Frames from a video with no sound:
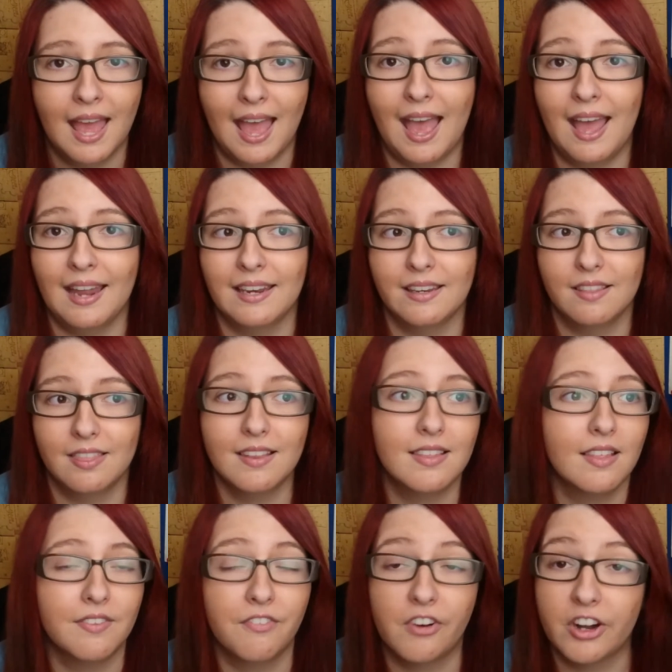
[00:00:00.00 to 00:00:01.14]
And
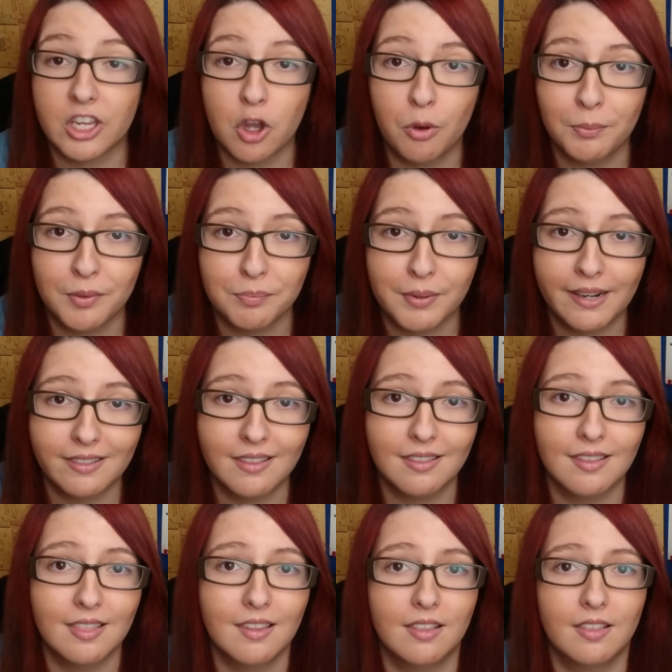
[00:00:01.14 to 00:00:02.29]
this is very common practice
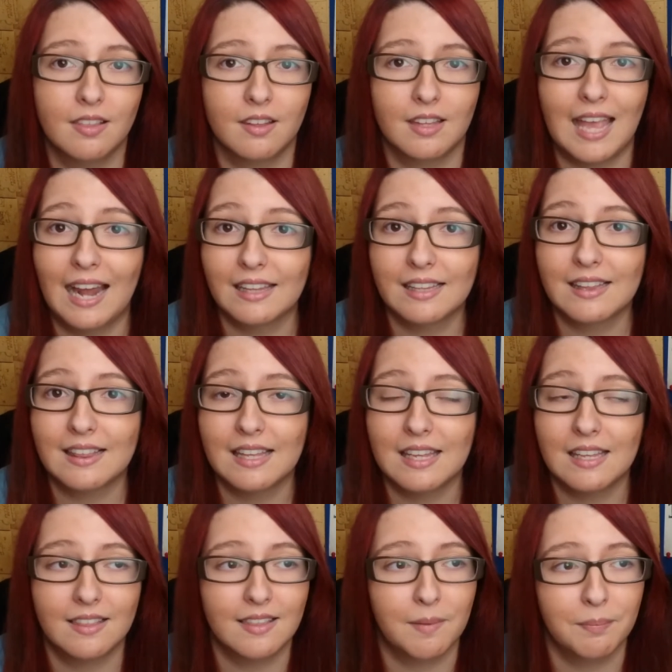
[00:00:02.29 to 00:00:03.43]
in this galaxy.
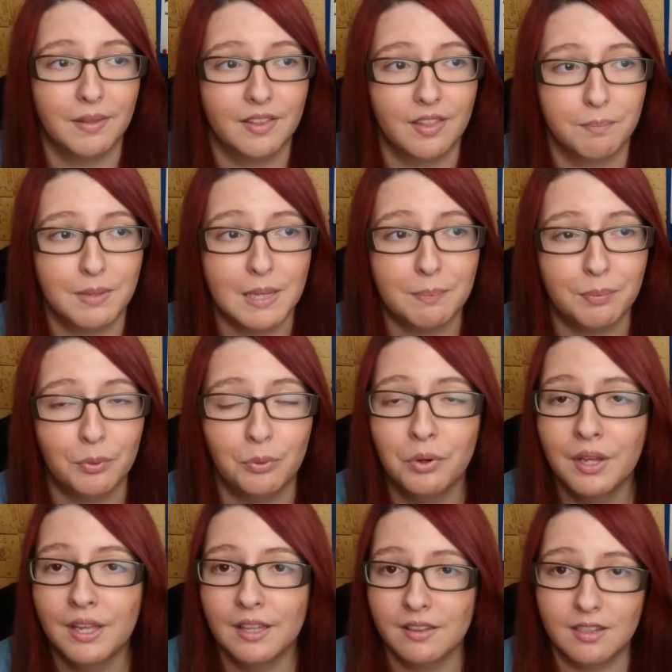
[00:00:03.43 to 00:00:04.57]
It's something that people
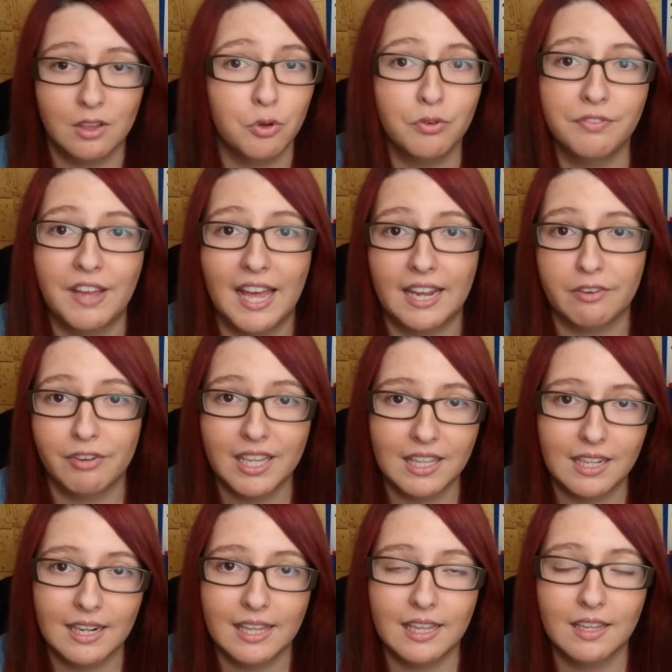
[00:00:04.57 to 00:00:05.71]
do fairly
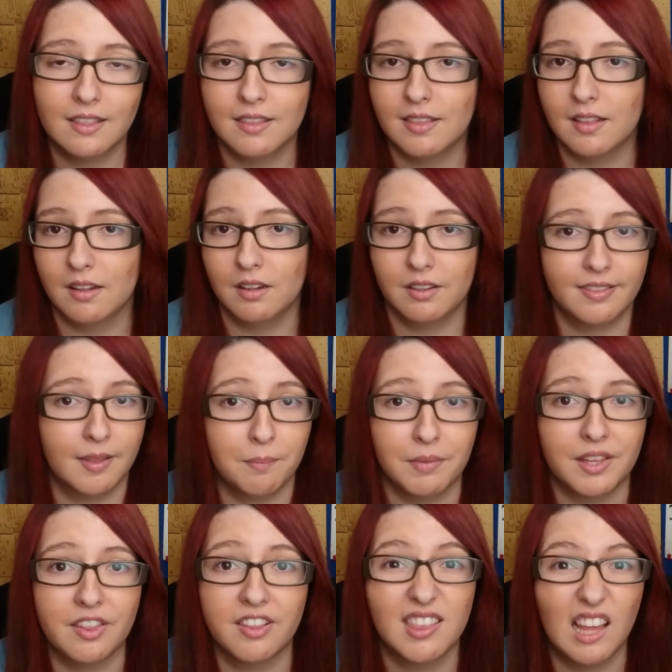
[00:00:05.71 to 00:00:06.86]
regularly. It's
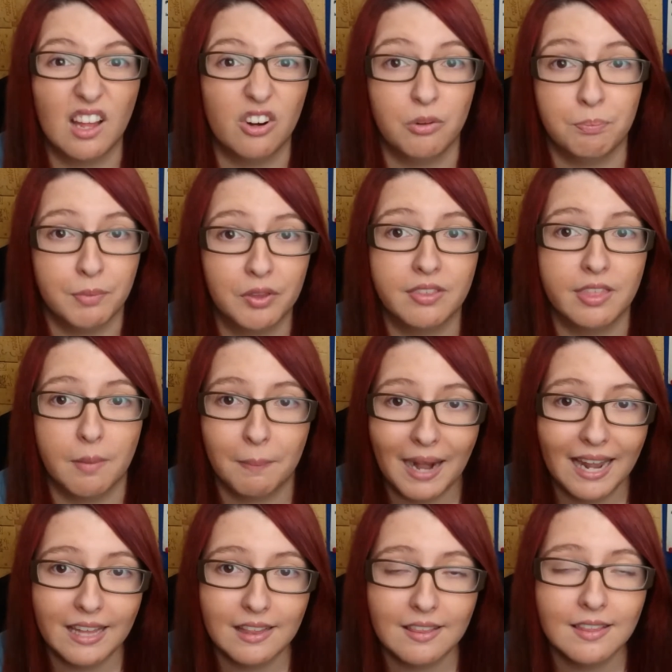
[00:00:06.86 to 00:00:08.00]
something that's done on most of the
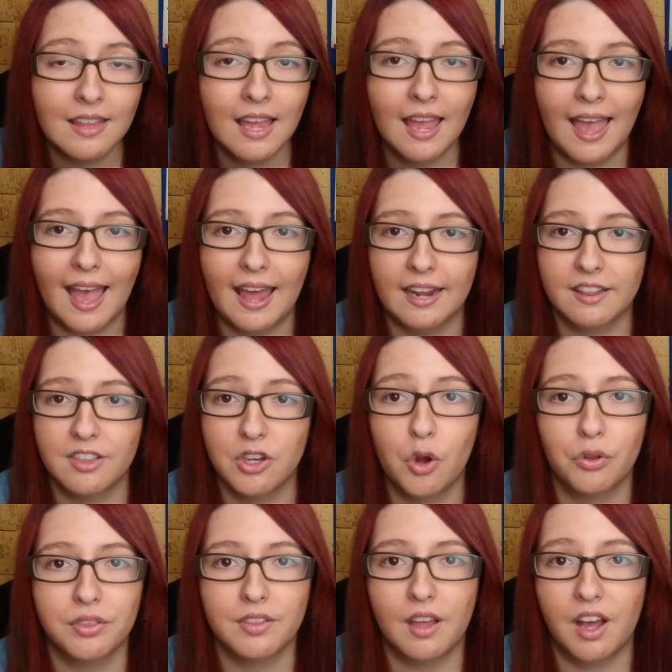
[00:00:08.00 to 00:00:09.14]
planets, and it's
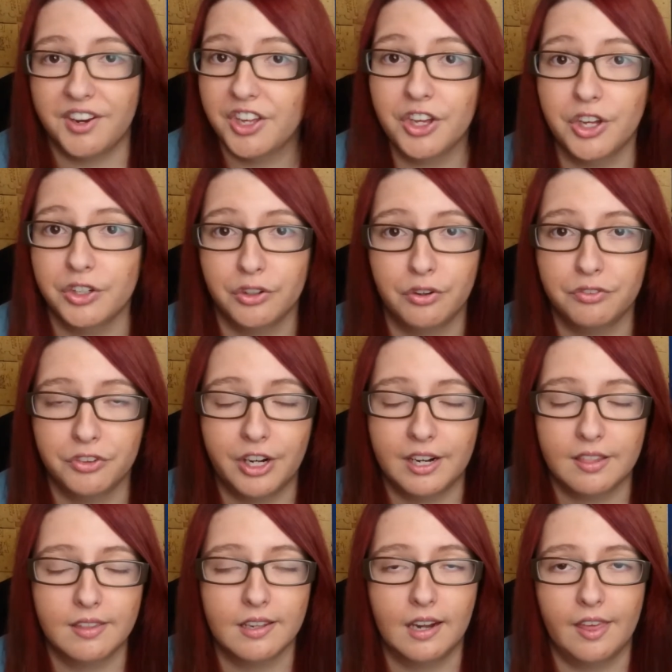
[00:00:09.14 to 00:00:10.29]
not unheard of or
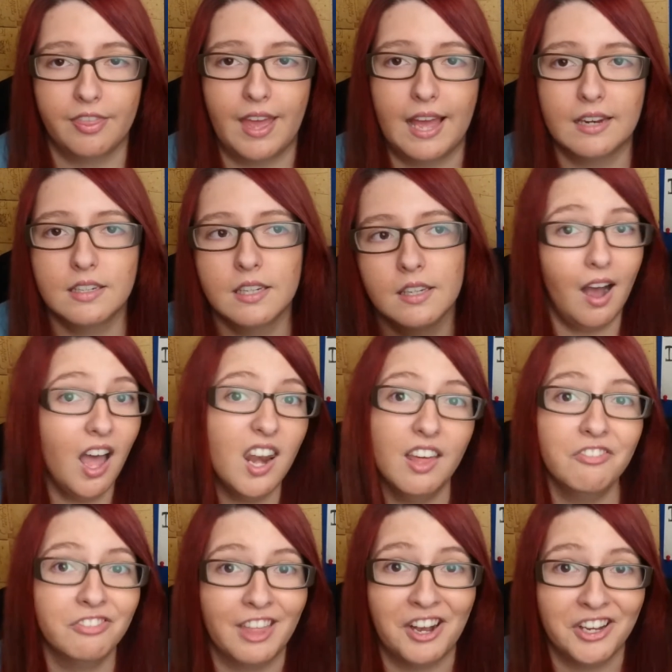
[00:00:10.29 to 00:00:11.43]
anything like that. I
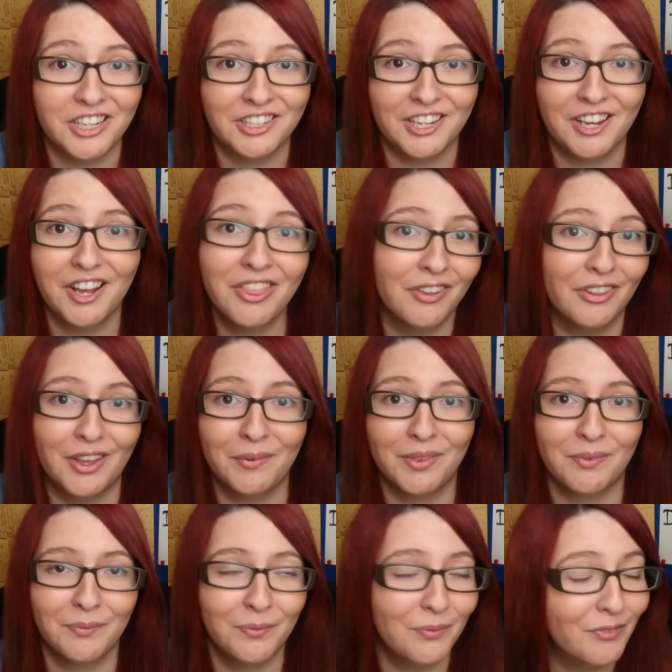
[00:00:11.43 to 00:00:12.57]
love that idea. I thought that
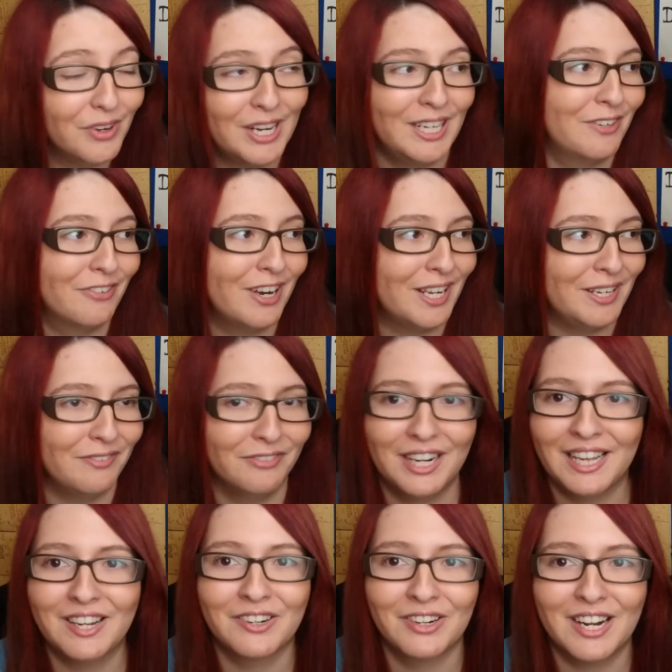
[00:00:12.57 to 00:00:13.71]
was really great,
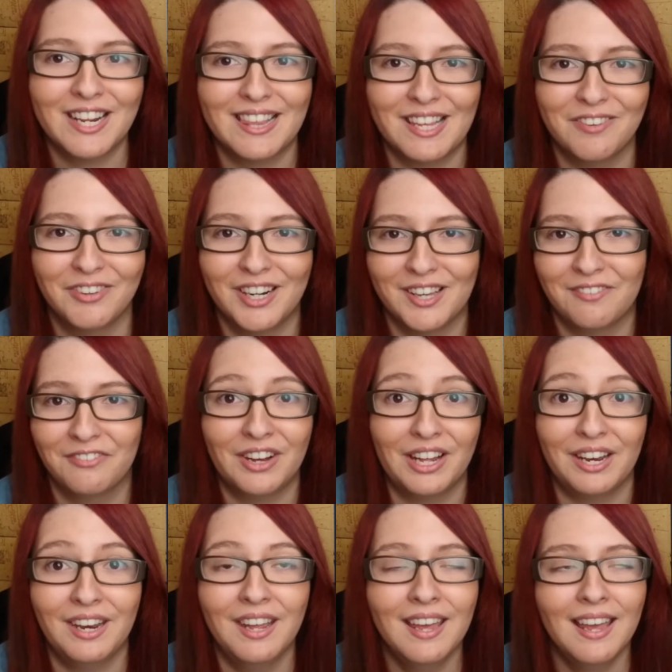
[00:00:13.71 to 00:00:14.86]
really crazy, really
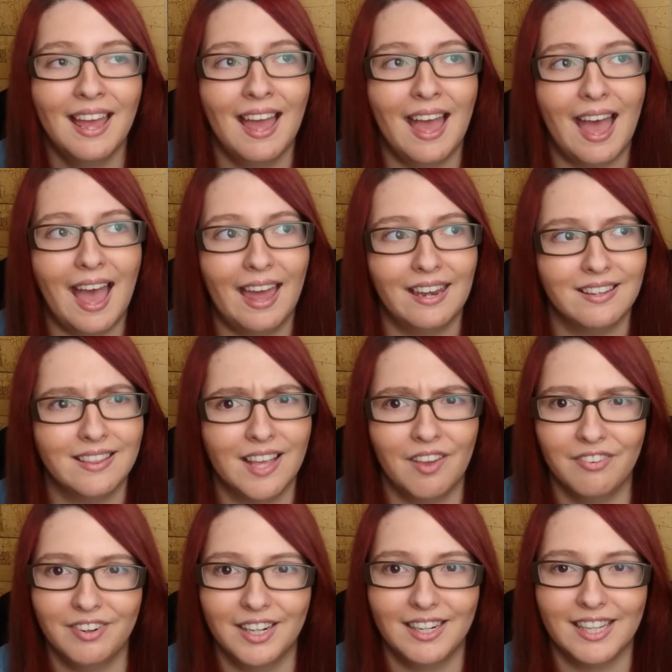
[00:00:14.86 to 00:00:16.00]
fun, and
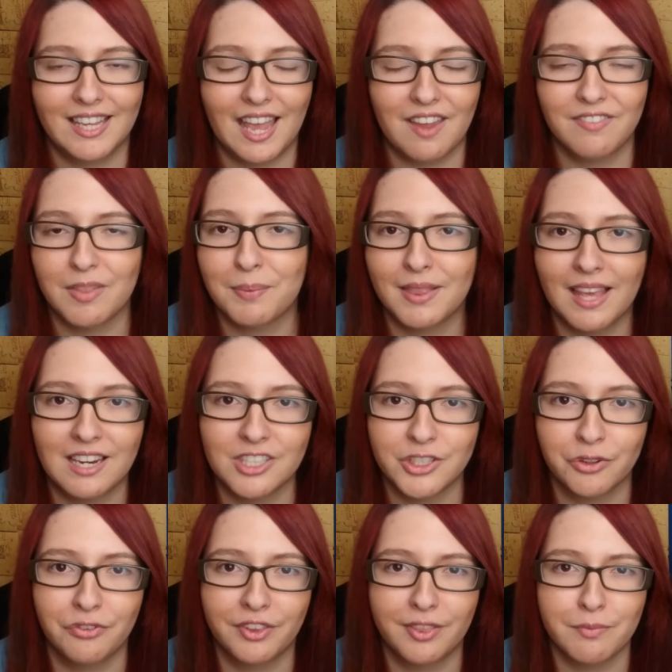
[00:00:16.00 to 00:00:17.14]
definitely gave the
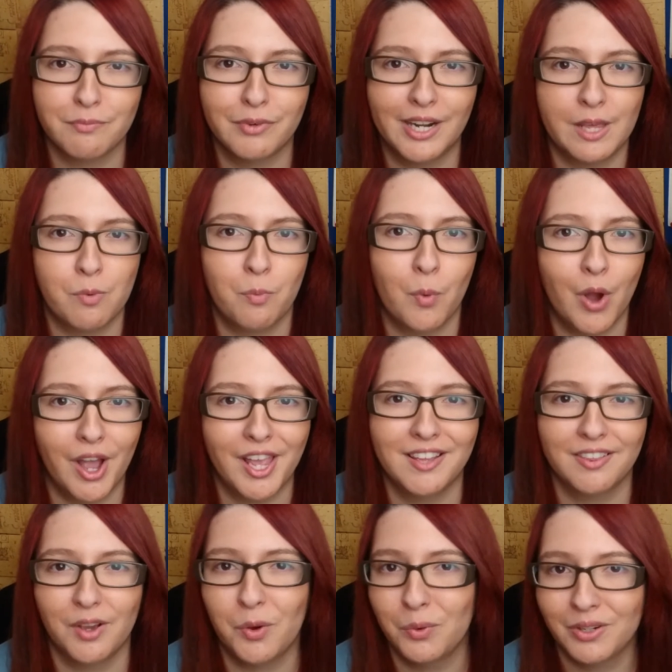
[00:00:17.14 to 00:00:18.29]
potential for some really
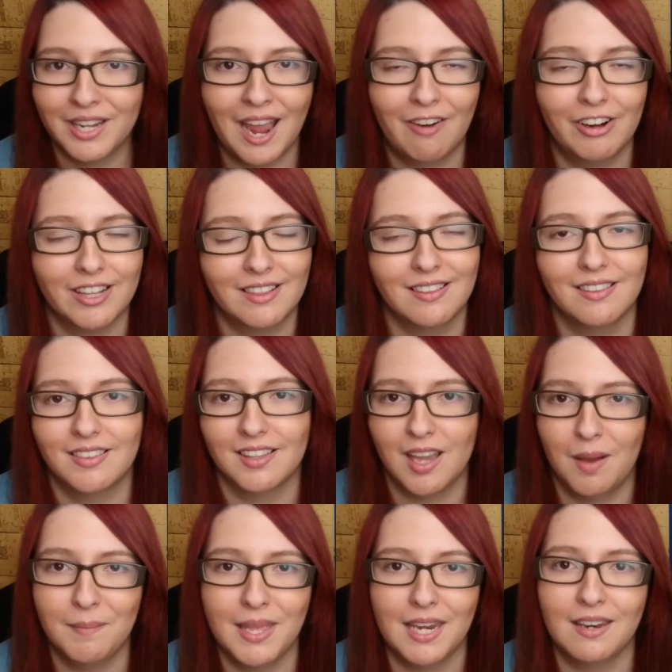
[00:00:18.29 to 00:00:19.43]
wise old characters to
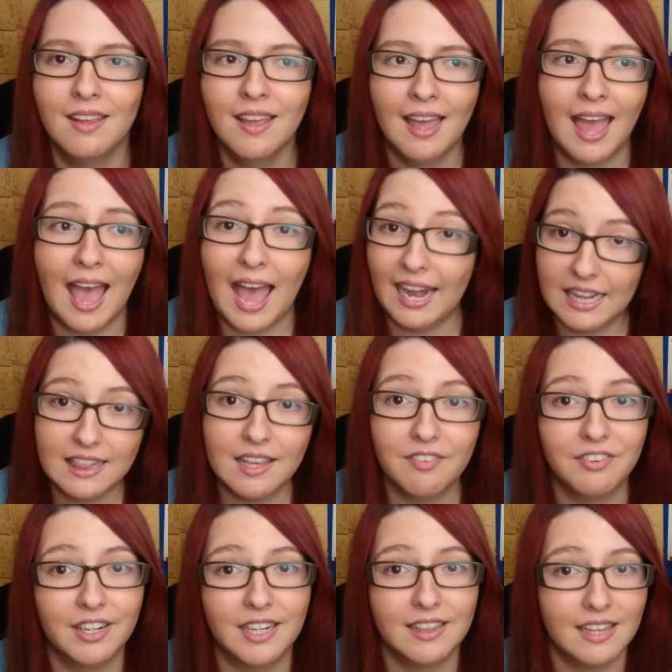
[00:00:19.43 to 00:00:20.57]
come in, and it
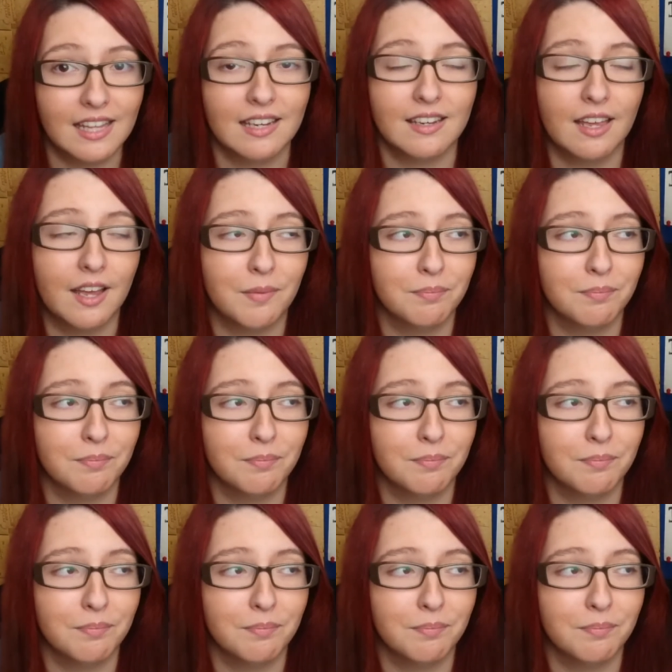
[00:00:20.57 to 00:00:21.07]
definitely did.